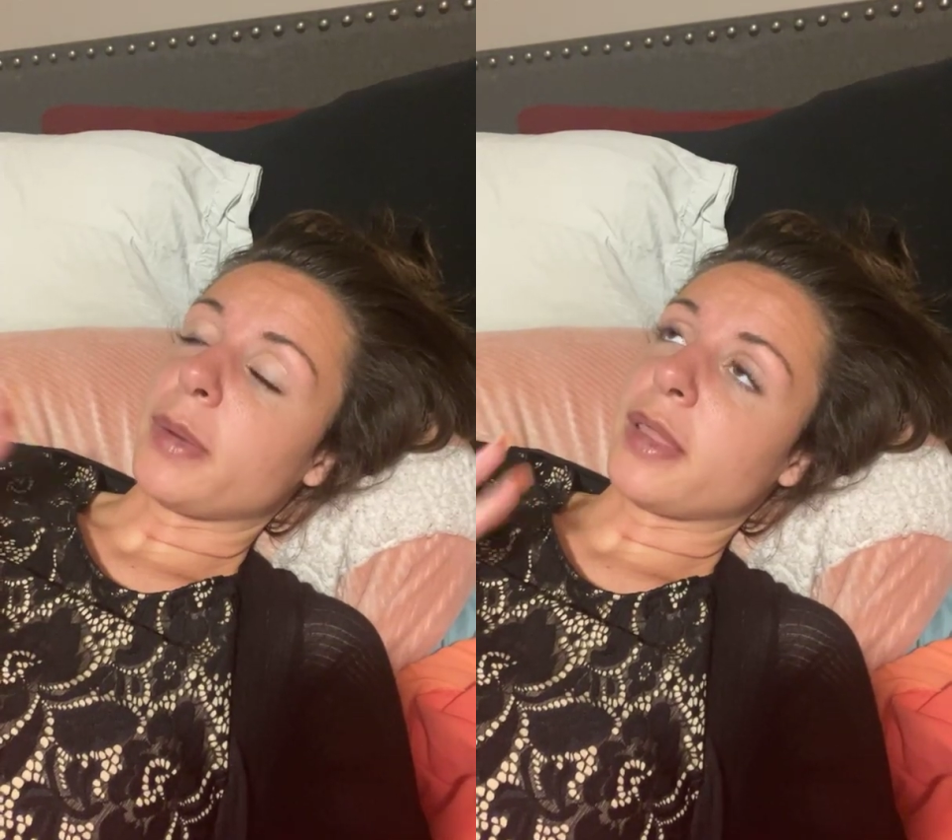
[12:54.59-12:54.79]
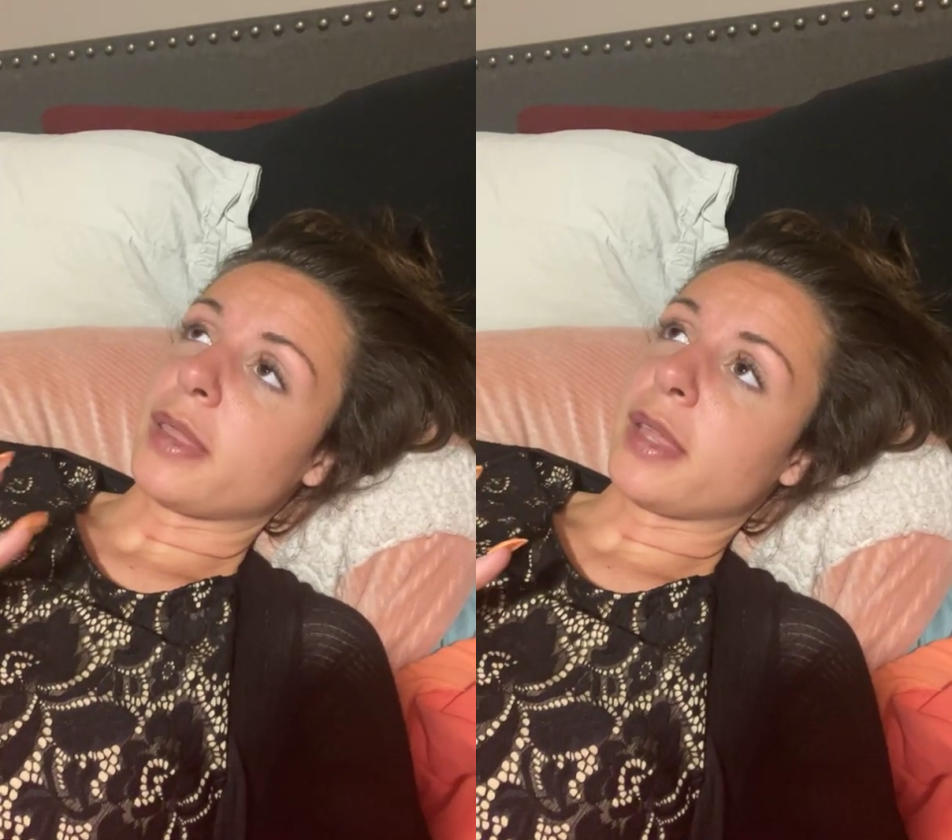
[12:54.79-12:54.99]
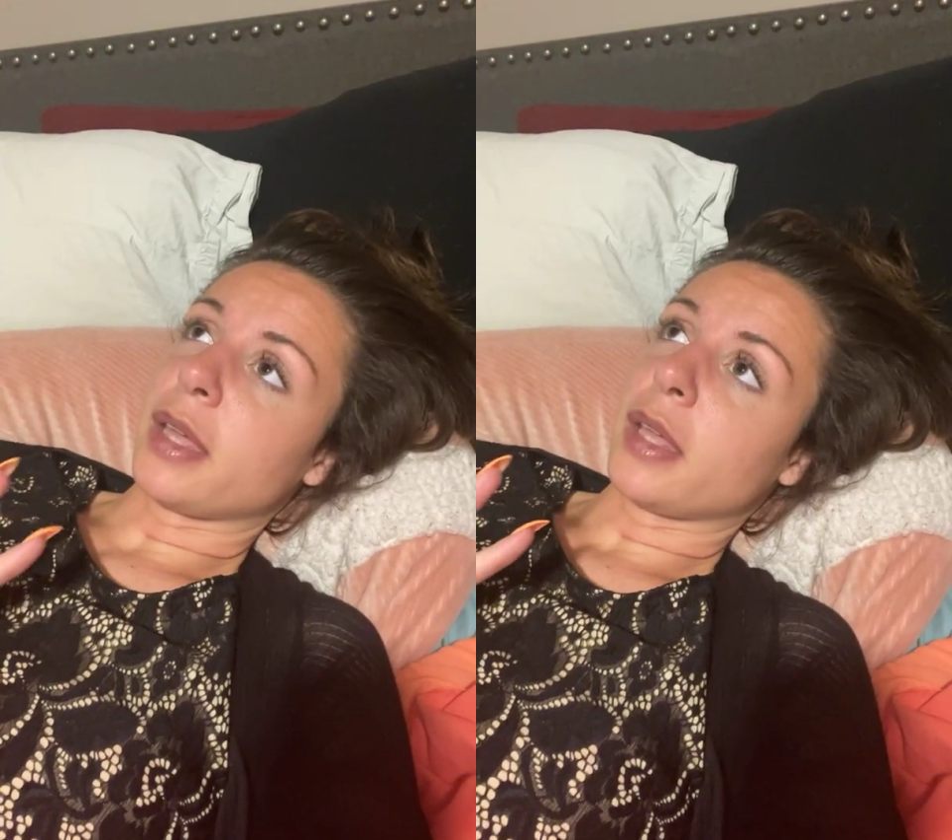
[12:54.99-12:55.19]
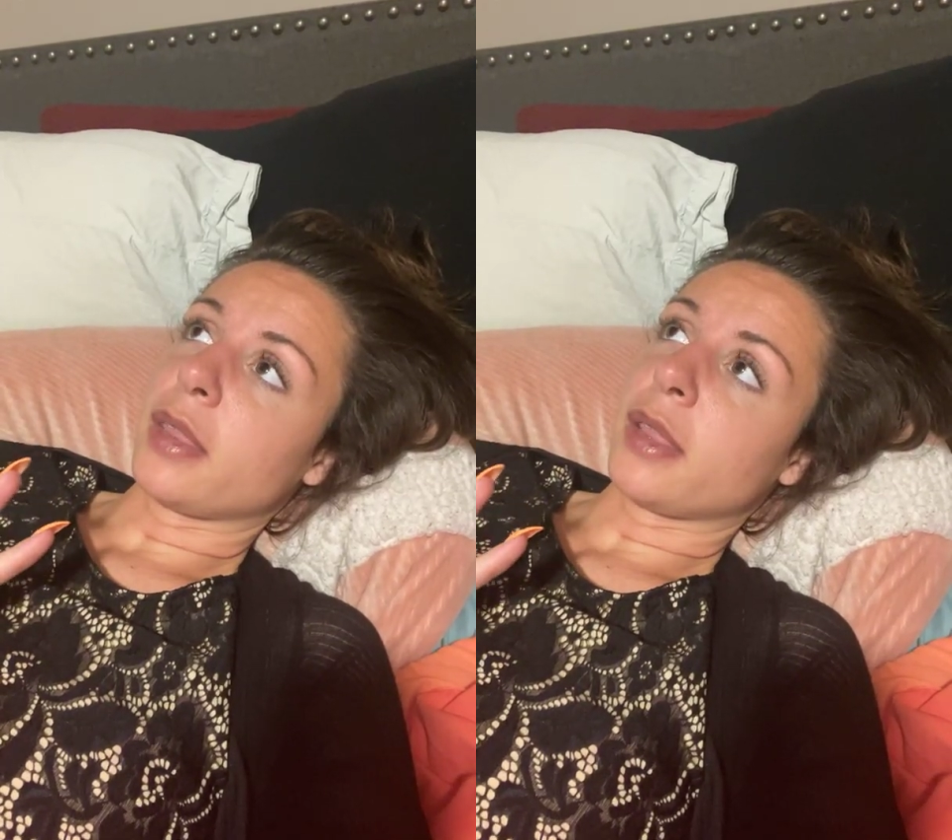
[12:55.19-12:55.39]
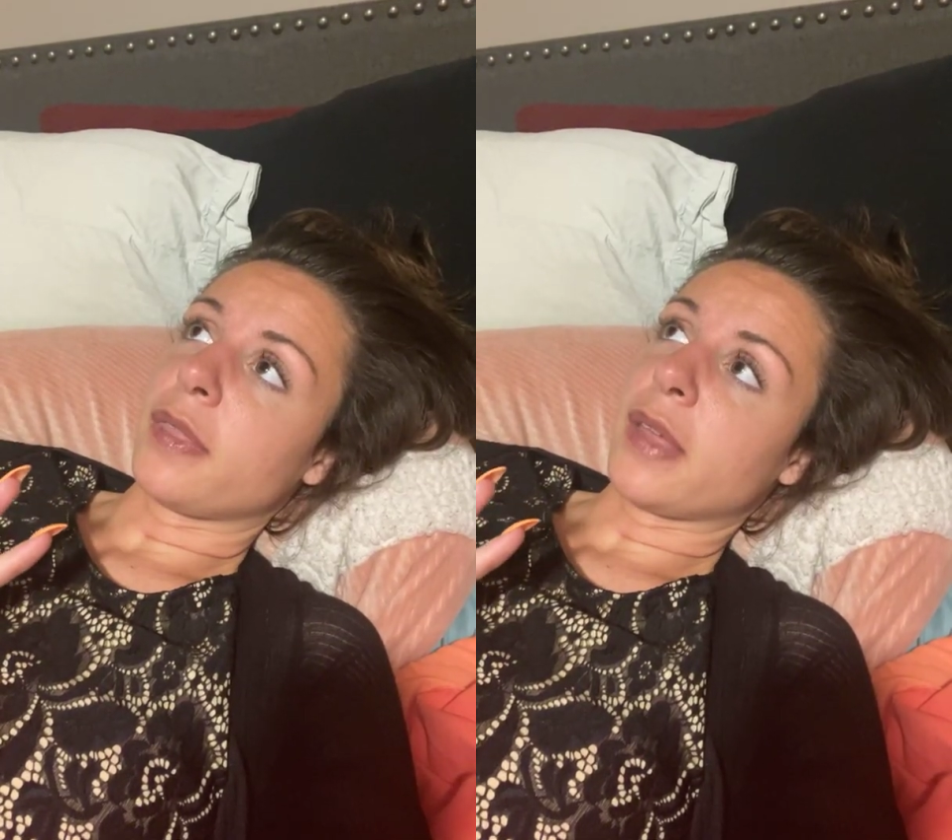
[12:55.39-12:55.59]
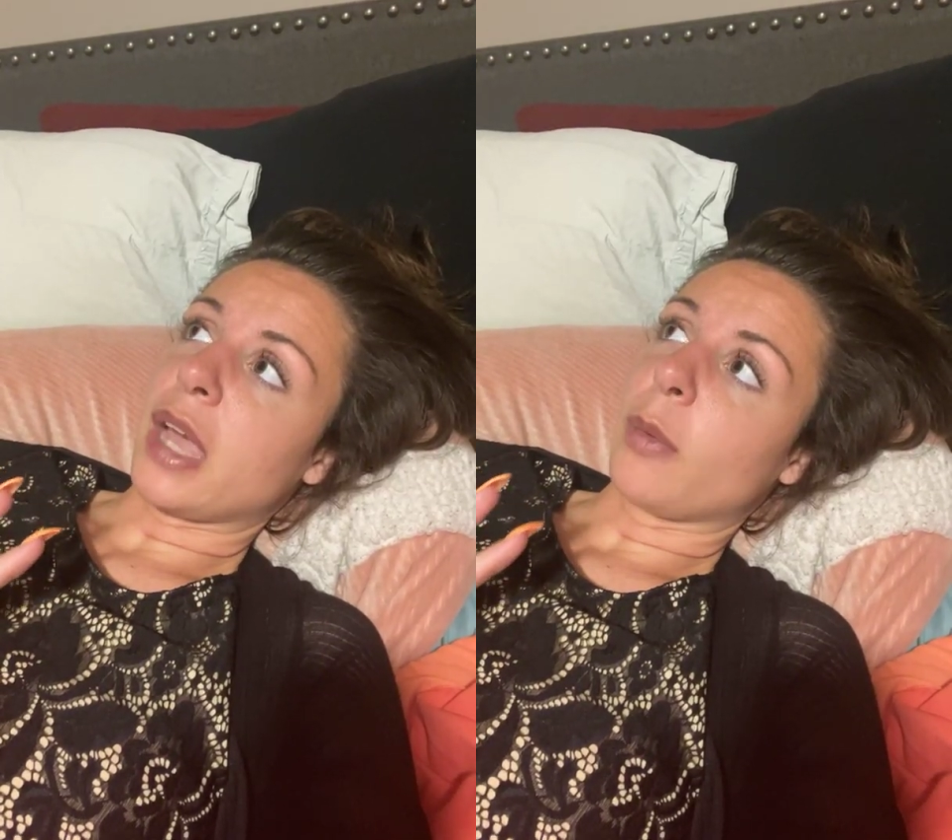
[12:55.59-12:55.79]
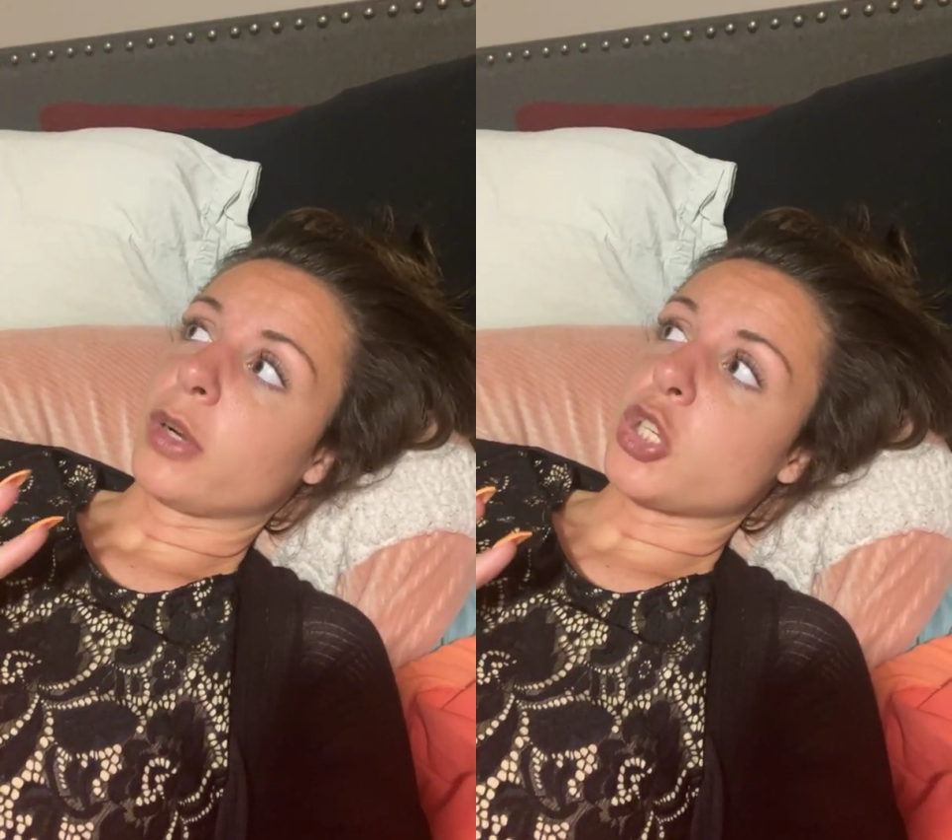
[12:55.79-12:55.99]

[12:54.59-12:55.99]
But the thing I wanted